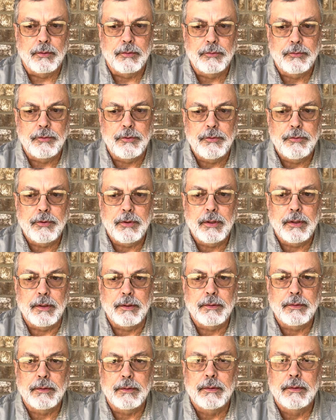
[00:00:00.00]
she sent
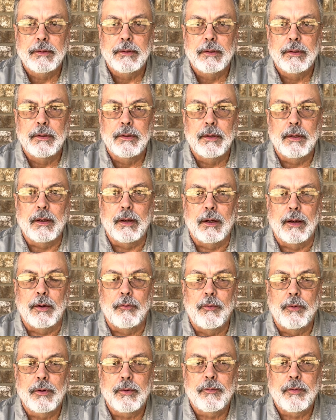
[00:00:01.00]

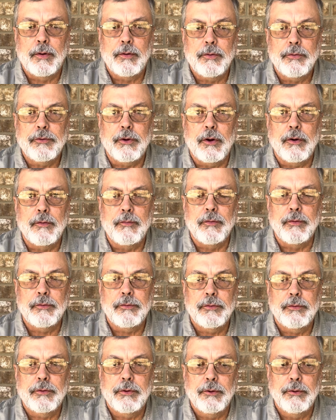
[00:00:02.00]
one of her
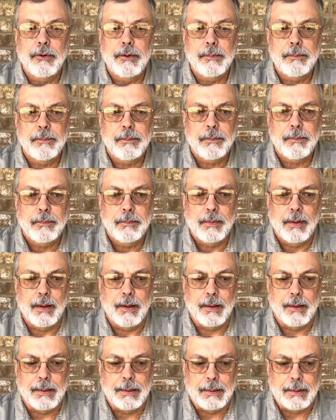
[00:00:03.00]
servants to him,
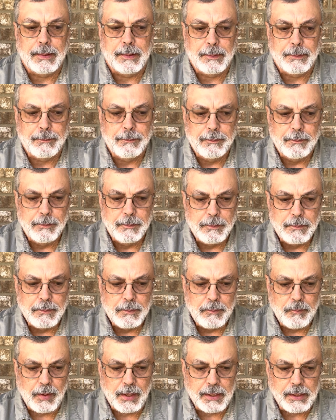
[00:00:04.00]
and
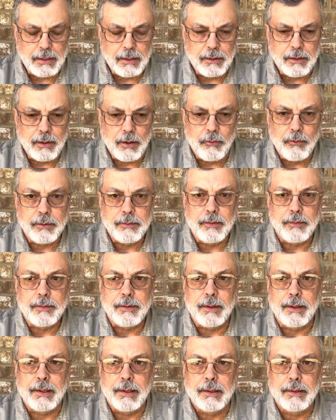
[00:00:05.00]
he didn't know what to
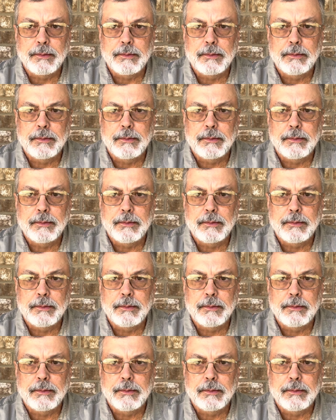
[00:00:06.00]
think.